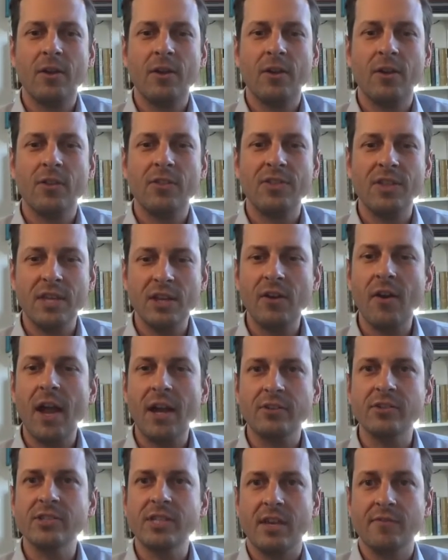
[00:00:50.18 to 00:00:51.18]
Theater
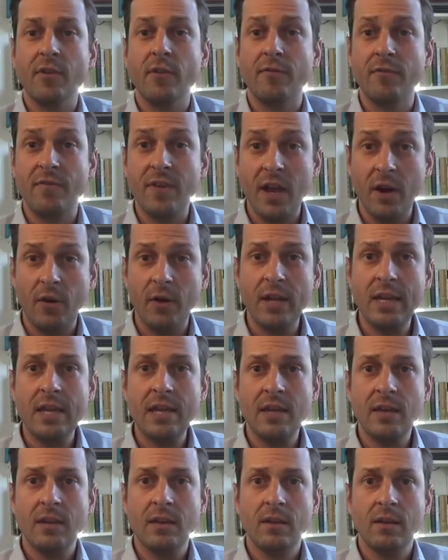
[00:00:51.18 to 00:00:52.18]
actors have a
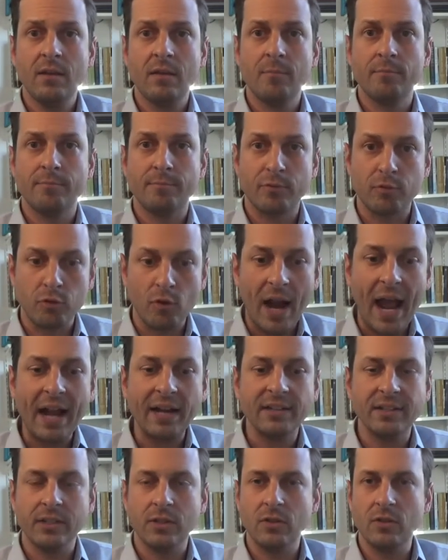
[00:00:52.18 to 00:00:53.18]
very
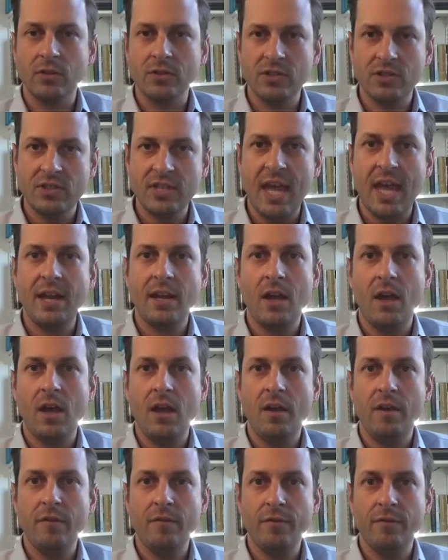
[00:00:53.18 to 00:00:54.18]
practical set
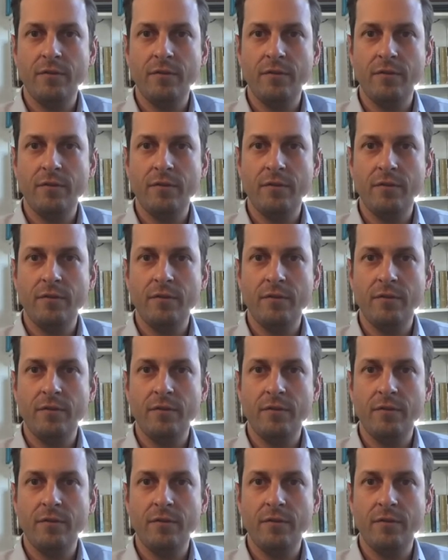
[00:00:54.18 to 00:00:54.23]
of